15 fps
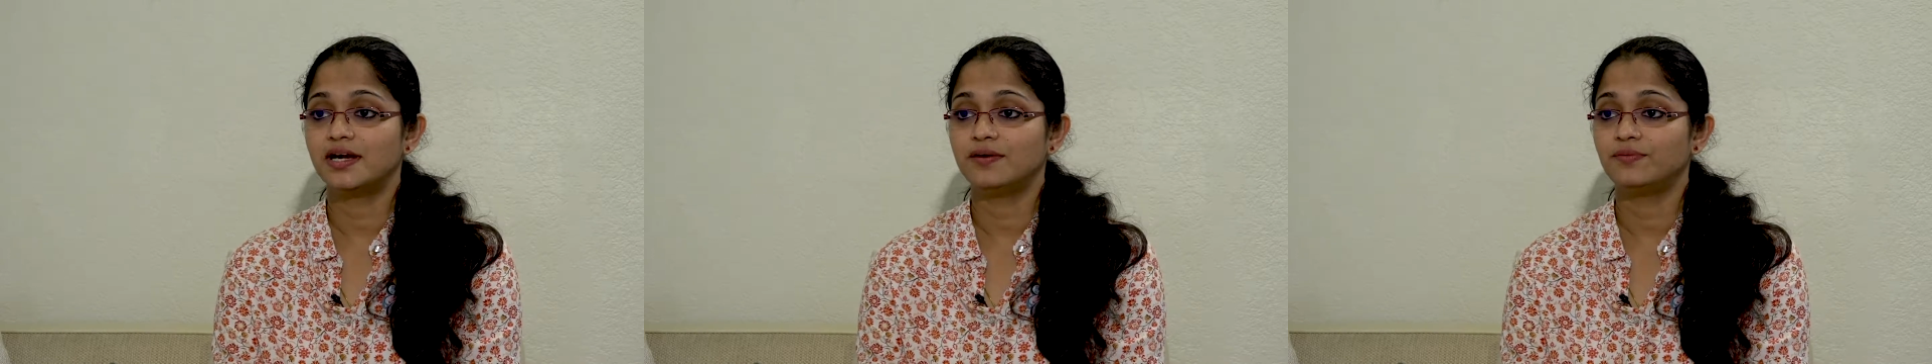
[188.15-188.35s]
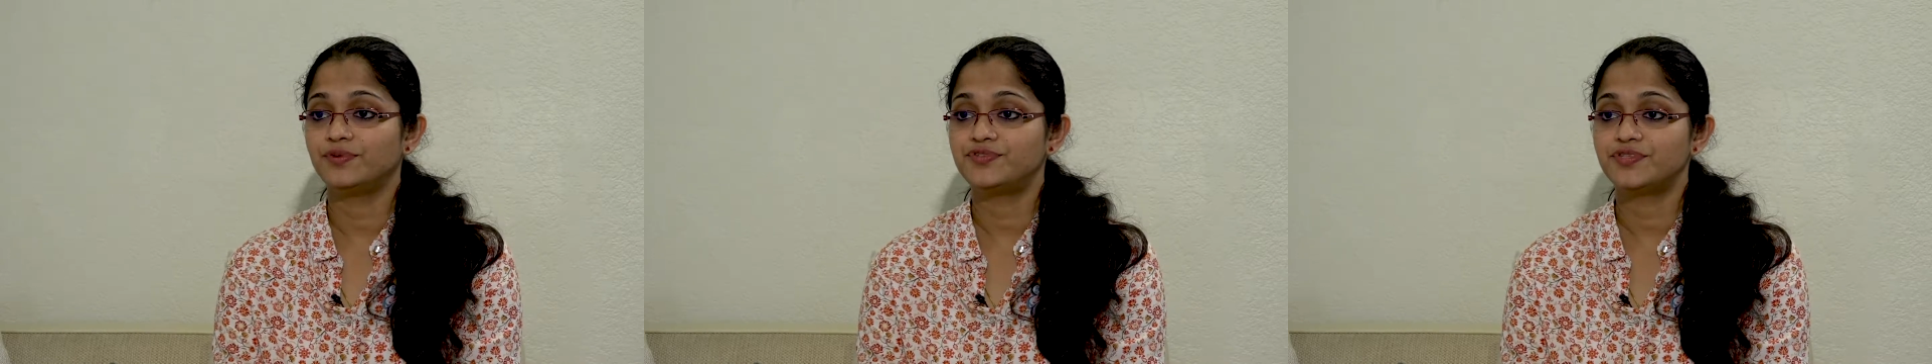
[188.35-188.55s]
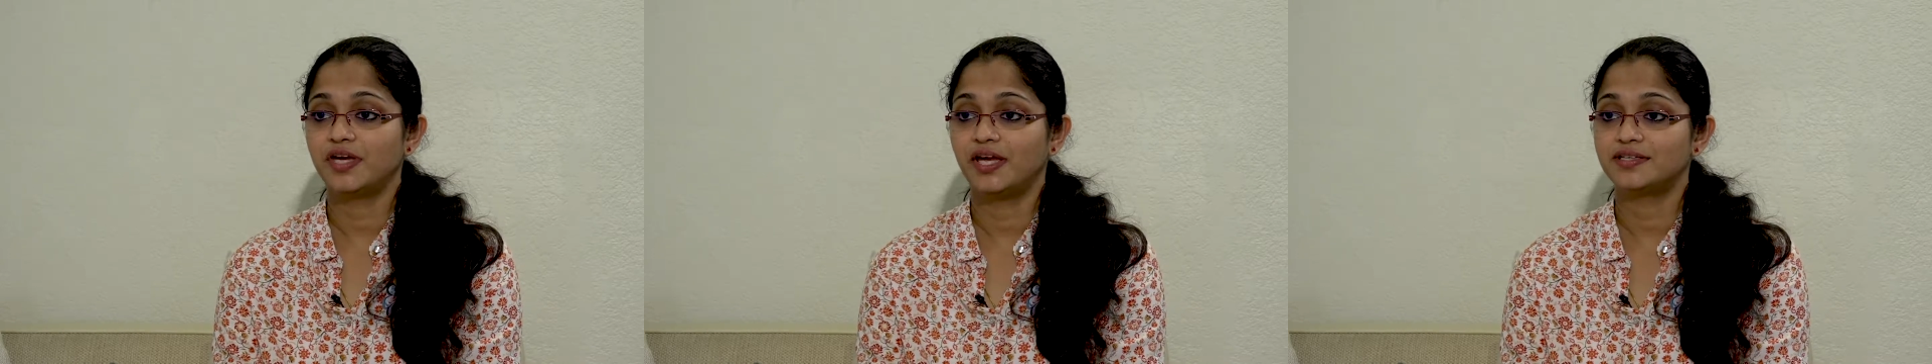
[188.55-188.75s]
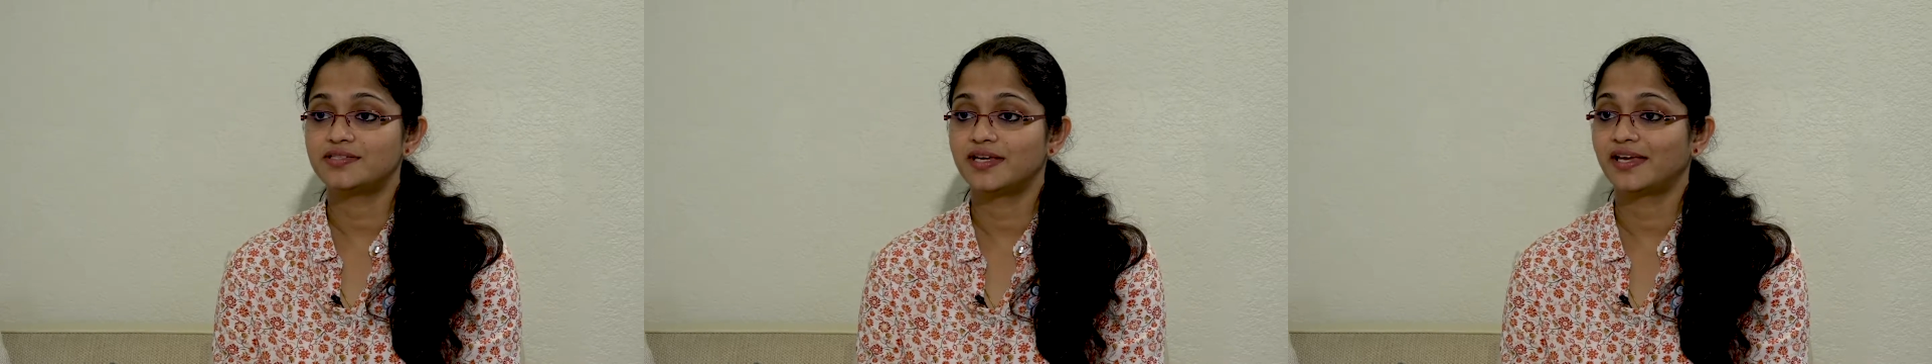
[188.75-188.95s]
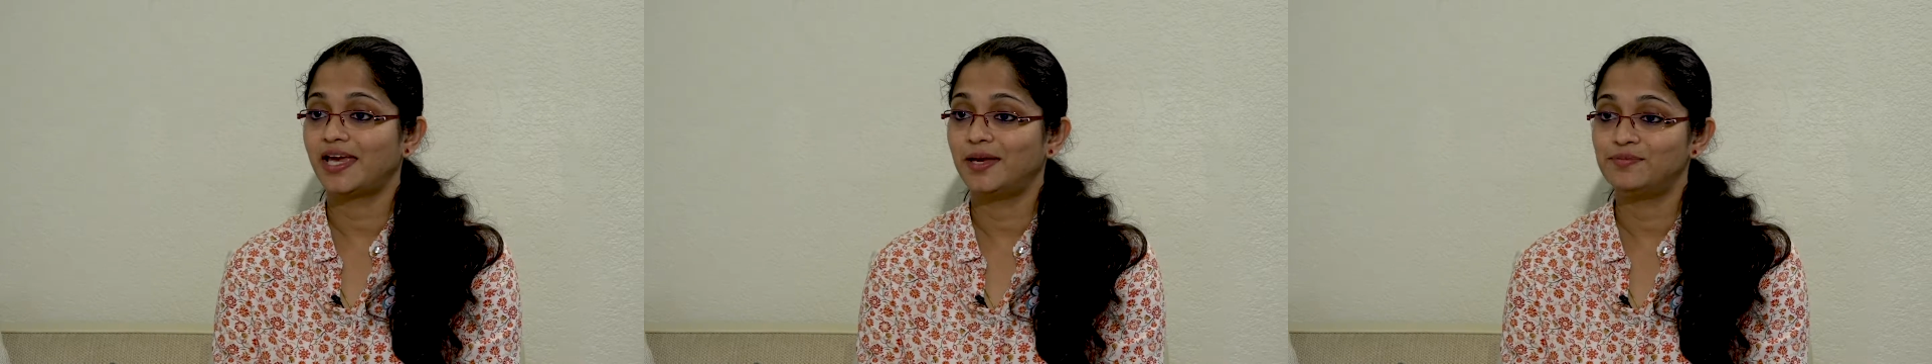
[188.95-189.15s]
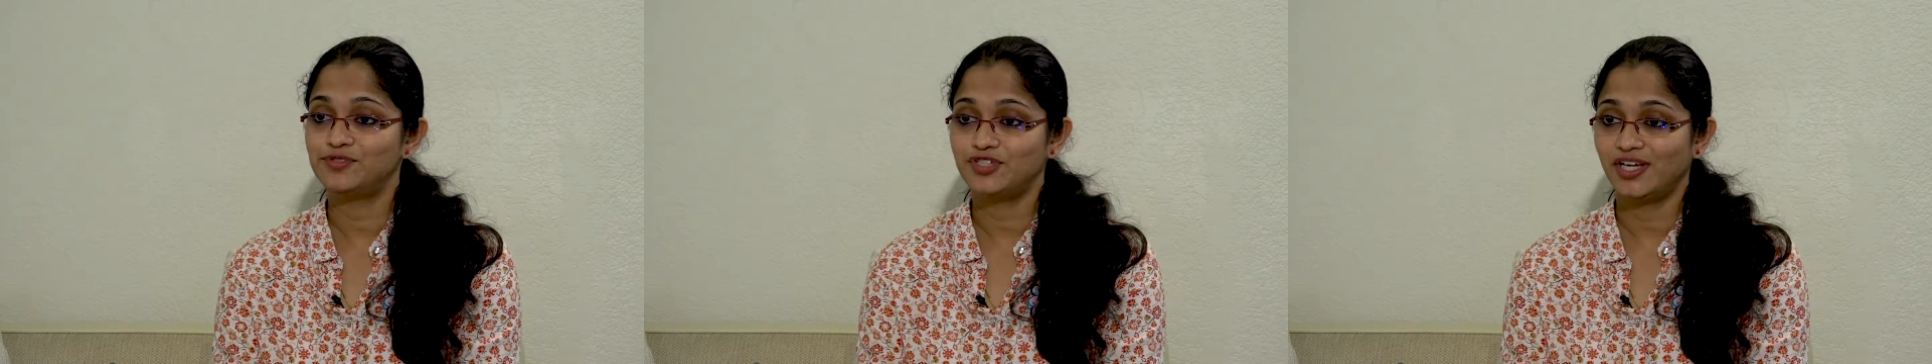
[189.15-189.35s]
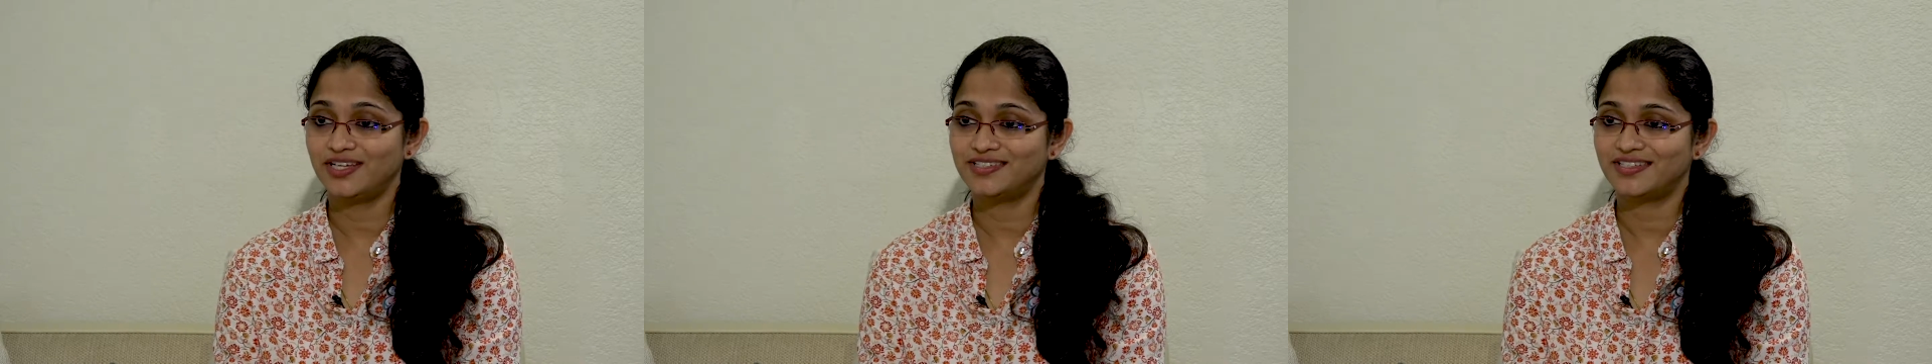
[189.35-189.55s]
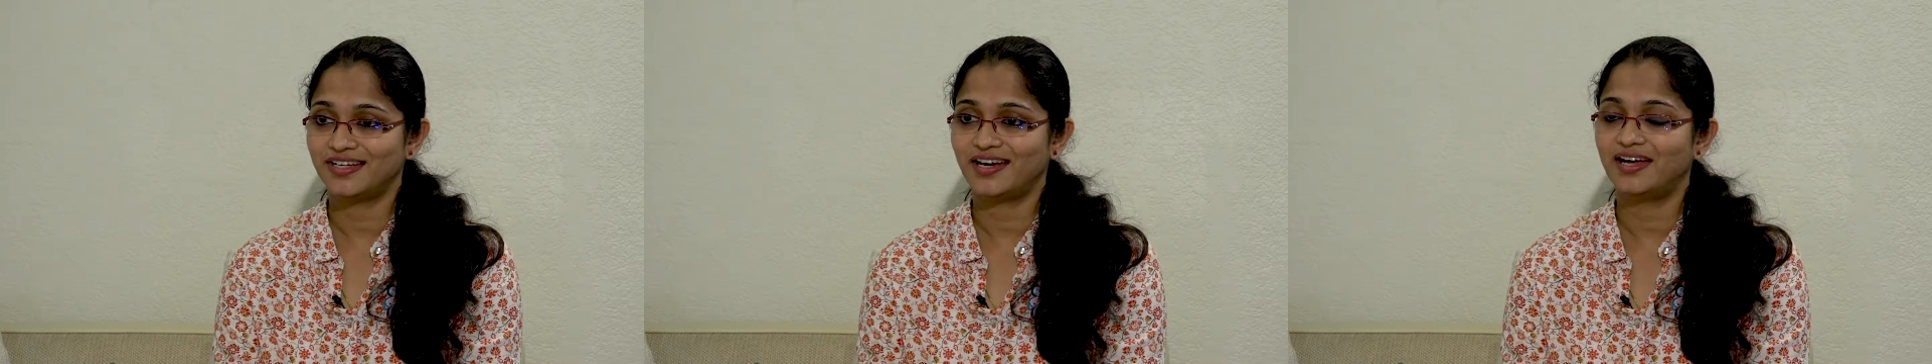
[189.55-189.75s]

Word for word: I would say it's a game changer.